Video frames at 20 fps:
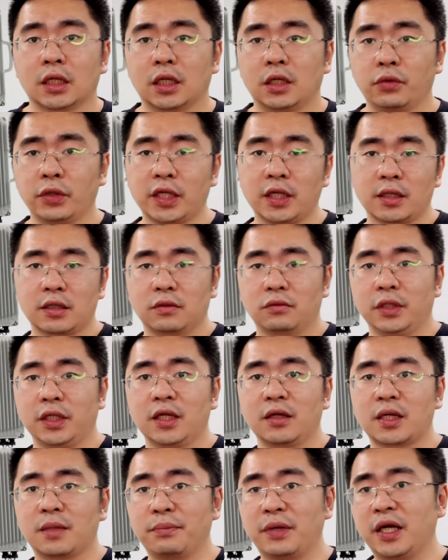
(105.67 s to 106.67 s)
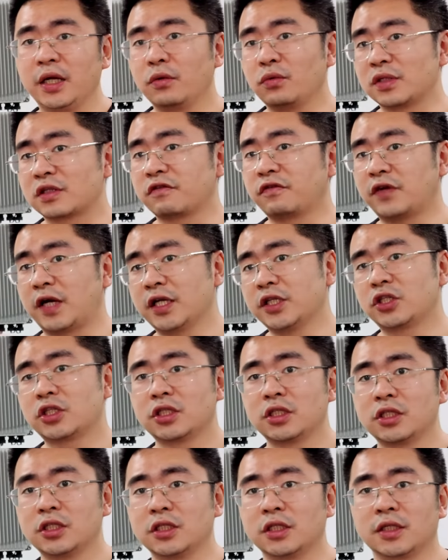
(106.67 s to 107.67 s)
We can combine with the
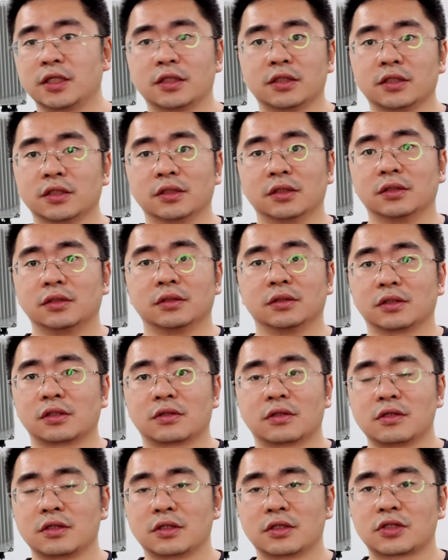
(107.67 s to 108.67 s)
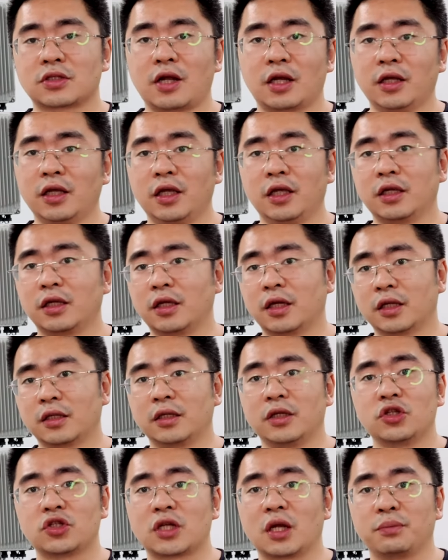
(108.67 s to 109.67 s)
5G and the Starlink and
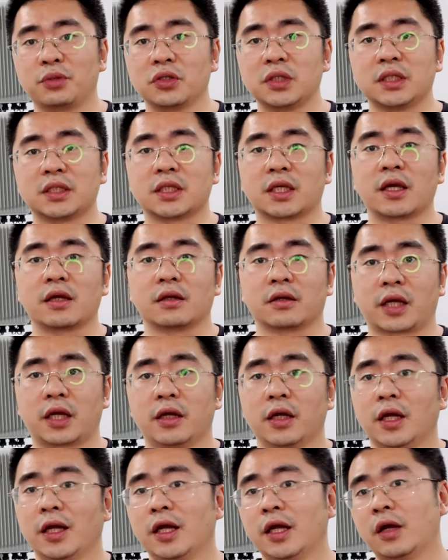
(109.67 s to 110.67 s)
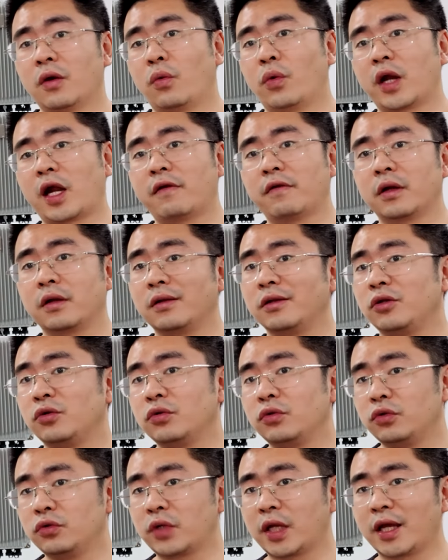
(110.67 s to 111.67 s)
edge computing together. Okay. Whatever
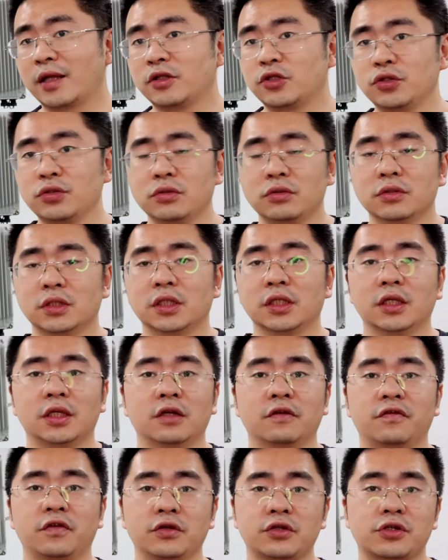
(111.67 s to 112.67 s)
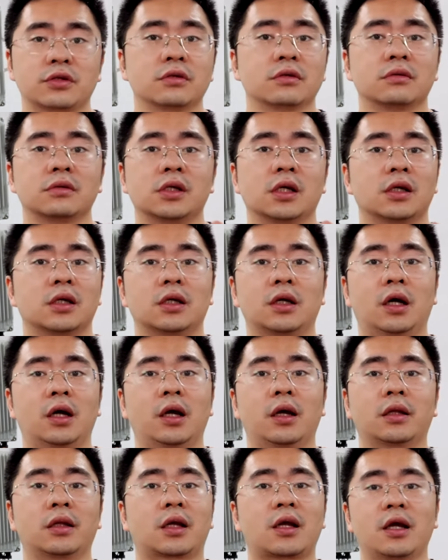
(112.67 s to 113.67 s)
you can do in the future,
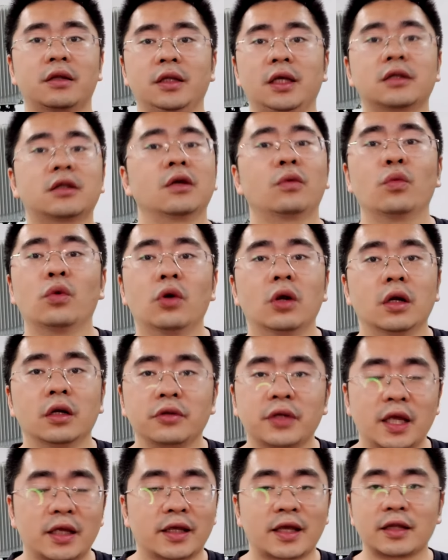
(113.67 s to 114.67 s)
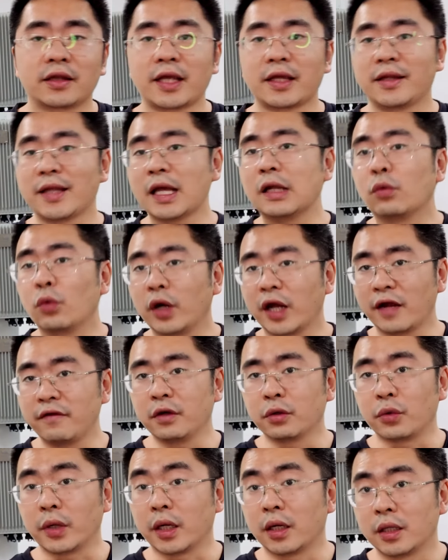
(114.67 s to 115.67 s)
the connected world, you can get network
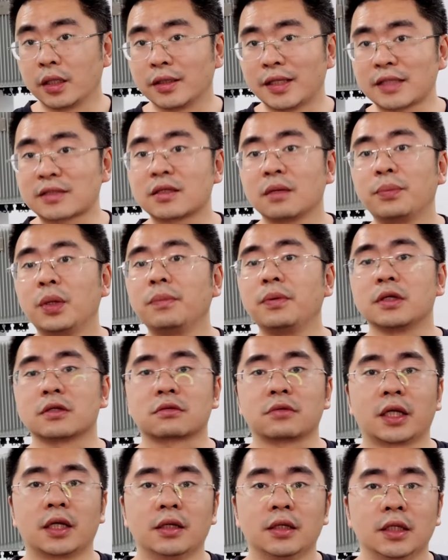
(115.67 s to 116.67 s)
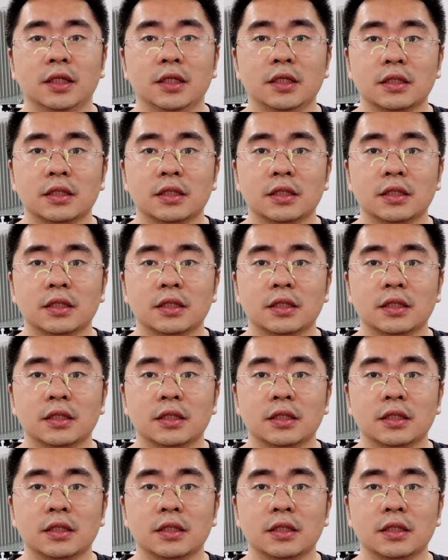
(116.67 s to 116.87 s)
everywhere. That's the purpose, right?